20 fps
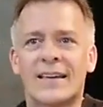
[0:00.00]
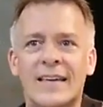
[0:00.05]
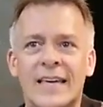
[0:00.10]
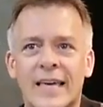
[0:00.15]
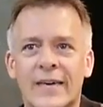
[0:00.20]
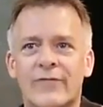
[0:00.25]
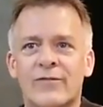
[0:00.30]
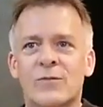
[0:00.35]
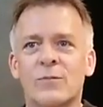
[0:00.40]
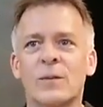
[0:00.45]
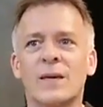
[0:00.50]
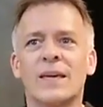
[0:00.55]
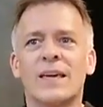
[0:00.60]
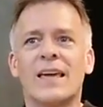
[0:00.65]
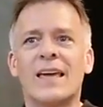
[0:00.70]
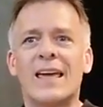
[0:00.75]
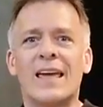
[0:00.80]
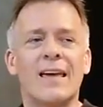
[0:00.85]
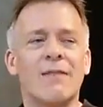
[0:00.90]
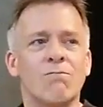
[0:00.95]
gives
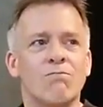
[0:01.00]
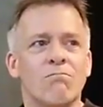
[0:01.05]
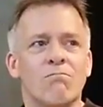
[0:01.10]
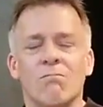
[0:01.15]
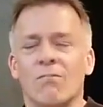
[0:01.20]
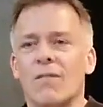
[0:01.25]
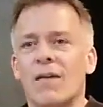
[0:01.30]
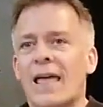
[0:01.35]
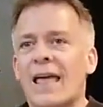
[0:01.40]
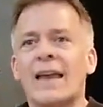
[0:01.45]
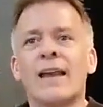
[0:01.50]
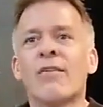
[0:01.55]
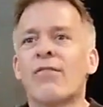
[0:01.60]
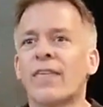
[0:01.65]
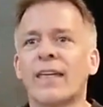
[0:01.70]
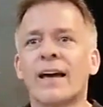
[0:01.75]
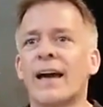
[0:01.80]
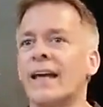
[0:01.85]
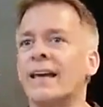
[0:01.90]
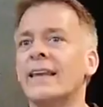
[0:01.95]
me
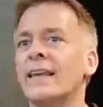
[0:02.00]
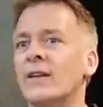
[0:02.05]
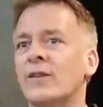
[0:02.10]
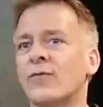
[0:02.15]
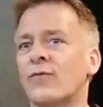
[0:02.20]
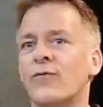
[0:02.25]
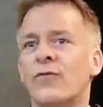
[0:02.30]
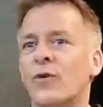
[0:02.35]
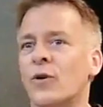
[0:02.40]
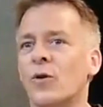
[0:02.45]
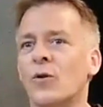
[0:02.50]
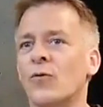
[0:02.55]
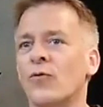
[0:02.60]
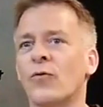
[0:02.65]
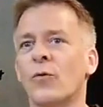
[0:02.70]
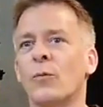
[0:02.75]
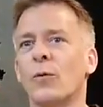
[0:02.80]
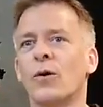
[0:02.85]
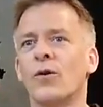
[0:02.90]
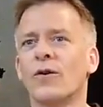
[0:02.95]
anything I need for
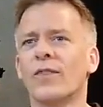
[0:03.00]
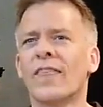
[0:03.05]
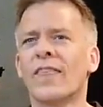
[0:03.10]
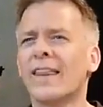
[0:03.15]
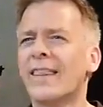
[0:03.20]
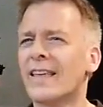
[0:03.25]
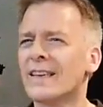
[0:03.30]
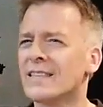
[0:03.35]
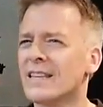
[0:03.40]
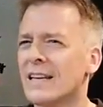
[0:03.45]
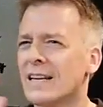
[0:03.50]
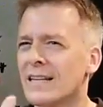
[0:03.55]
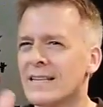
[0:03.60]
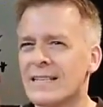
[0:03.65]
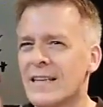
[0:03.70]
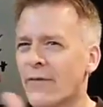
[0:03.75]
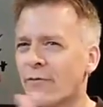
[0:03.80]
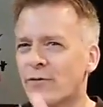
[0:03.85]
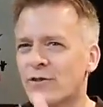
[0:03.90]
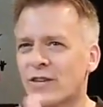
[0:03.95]
bow. And then there's a little
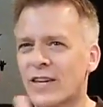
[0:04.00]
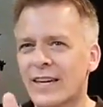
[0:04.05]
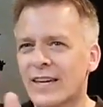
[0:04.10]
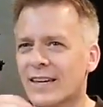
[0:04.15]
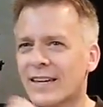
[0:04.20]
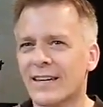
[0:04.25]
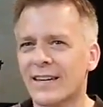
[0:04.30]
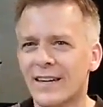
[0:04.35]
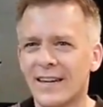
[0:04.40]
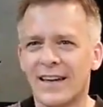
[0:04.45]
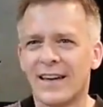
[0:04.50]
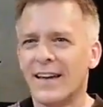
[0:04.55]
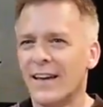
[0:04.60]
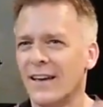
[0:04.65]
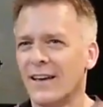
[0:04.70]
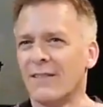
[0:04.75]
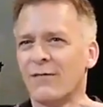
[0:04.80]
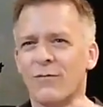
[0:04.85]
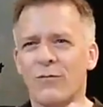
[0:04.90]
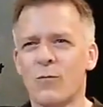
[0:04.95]
Sevchik,
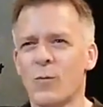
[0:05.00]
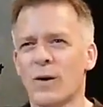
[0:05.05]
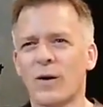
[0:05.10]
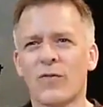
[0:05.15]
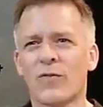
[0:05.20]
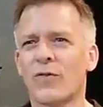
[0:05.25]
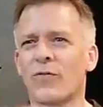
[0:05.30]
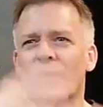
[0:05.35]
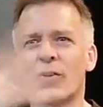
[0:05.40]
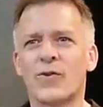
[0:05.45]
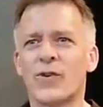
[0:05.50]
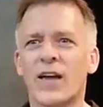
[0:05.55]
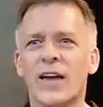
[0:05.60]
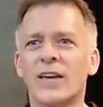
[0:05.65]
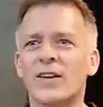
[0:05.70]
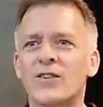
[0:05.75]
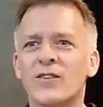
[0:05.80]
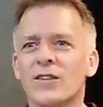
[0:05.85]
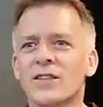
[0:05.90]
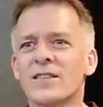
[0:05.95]
one of the
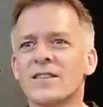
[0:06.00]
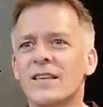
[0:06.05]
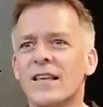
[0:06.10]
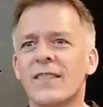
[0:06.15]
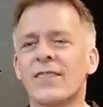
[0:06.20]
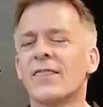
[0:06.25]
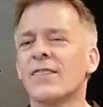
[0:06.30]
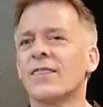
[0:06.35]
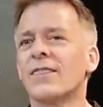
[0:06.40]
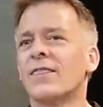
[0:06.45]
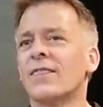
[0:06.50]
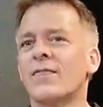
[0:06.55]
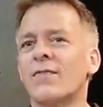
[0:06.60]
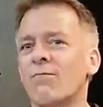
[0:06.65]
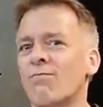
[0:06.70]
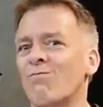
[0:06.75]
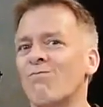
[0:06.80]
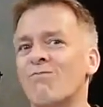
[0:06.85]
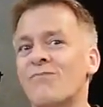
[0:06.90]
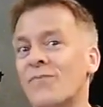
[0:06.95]
variations, and
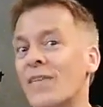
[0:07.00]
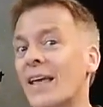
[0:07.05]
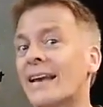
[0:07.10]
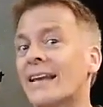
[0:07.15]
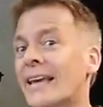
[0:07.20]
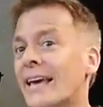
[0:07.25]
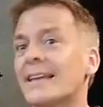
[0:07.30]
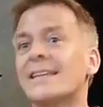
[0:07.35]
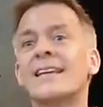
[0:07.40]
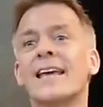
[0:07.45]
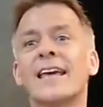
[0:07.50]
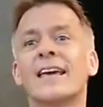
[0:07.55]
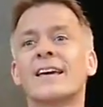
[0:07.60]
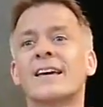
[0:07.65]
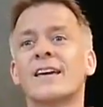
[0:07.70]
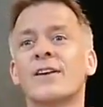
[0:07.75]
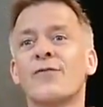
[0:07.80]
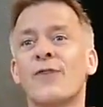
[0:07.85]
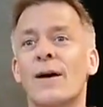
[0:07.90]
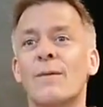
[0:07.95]
that can
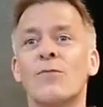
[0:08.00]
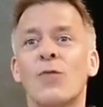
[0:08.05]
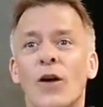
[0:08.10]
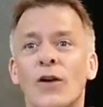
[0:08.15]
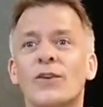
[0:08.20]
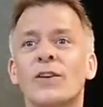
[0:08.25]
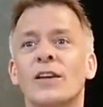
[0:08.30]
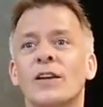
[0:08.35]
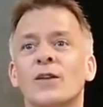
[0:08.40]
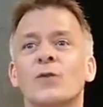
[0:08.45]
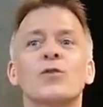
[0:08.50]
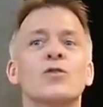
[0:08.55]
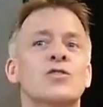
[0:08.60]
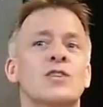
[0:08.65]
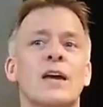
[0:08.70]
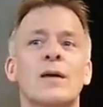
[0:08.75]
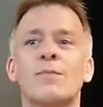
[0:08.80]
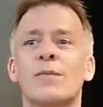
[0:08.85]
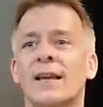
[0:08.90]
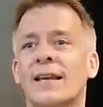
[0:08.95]
take, if I'm not in good
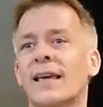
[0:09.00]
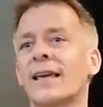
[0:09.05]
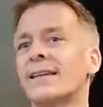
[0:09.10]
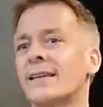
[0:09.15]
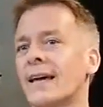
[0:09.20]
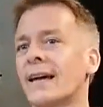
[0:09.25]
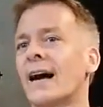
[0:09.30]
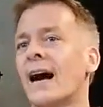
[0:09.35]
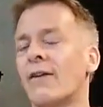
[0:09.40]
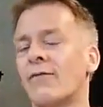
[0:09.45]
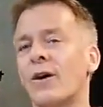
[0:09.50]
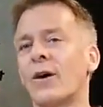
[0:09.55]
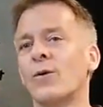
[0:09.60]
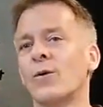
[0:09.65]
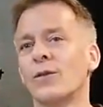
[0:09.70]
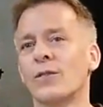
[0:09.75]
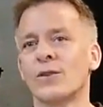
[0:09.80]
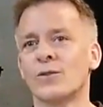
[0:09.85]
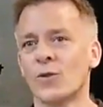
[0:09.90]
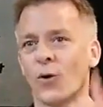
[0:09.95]
shape, that can take half
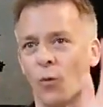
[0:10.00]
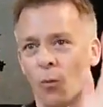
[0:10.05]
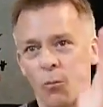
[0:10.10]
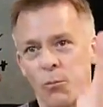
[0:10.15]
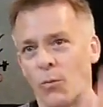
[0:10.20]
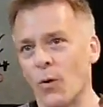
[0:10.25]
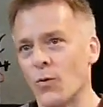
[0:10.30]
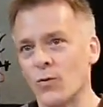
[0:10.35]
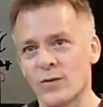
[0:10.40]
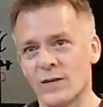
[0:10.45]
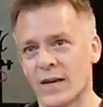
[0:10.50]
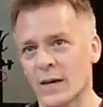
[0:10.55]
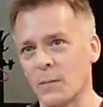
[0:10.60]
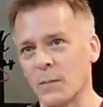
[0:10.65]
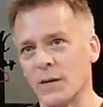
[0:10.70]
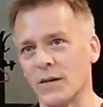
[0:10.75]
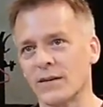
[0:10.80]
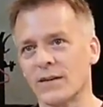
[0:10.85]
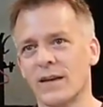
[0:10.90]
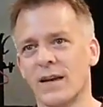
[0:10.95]
hour, this whole bow
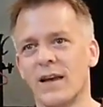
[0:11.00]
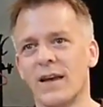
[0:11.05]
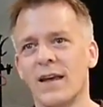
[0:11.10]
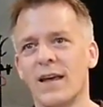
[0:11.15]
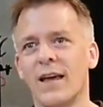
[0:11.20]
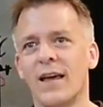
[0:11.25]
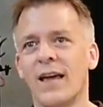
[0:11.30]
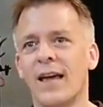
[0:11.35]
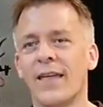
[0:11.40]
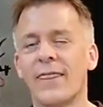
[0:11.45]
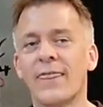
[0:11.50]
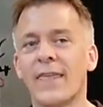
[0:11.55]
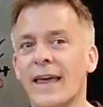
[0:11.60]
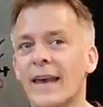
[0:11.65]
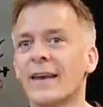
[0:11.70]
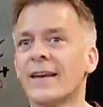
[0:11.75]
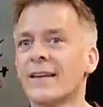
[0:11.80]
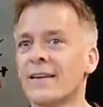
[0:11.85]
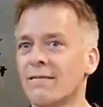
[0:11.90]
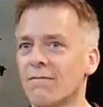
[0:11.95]
segment. And
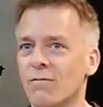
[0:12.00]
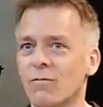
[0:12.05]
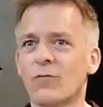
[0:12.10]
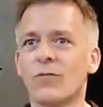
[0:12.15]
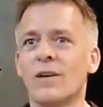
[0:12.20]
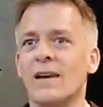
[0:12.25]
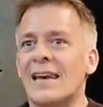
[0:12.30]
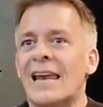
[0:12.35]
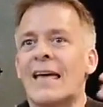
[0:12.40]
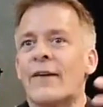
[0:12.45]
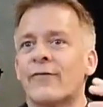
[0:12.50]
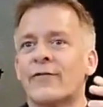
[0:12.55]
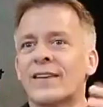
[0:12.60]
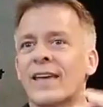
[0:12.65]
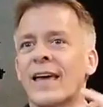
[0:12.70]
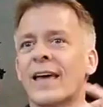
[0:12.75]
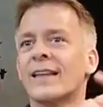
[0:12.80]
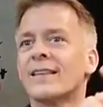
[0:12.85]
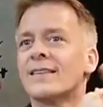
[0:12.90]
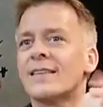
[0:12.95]
then left
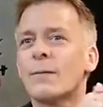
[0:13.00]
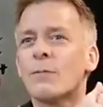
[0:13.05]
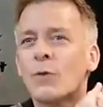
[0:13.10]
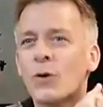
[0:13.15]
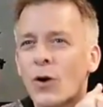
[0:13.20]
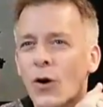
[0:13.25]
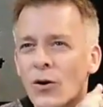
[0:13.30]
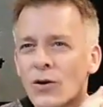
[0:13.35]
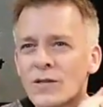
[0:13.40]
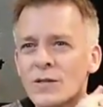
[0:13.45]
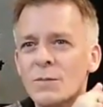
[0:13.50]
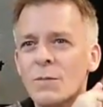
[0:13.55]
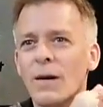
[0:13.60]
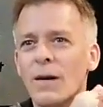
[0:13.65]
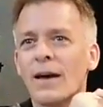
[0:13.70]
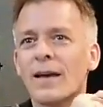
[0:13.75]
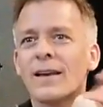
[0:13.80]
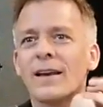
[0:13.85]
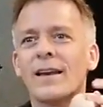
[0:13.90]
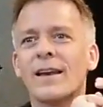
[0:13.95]
hand, some
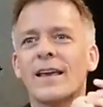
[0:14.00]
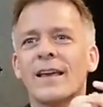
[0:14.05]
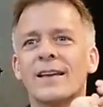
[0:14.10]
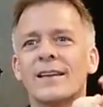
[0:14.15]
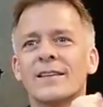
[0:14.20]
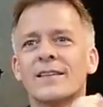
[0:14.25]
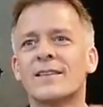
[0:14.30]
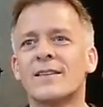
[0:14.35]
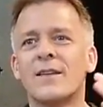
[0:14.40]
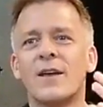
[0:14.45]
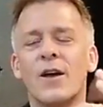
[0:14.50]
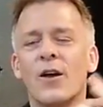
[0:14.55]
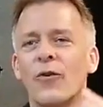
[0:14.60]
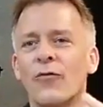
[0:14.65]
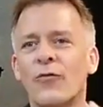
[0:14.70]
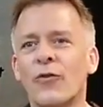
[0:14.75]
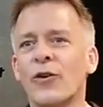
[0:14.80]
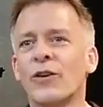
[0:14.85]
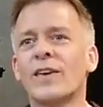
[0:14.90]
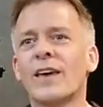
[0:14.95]
Kosman and
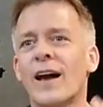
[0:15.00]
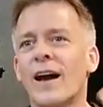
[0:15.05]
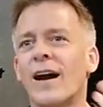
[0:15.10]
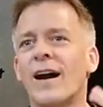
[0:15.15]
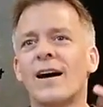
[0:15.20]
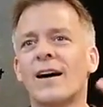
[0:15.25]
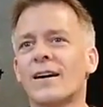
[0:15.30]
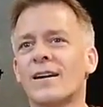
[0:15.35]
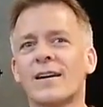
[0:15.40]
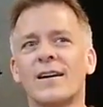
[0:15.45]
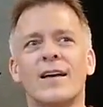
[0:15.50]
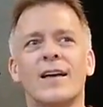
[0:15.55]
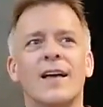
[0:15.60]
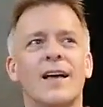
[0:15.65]
für Jahr.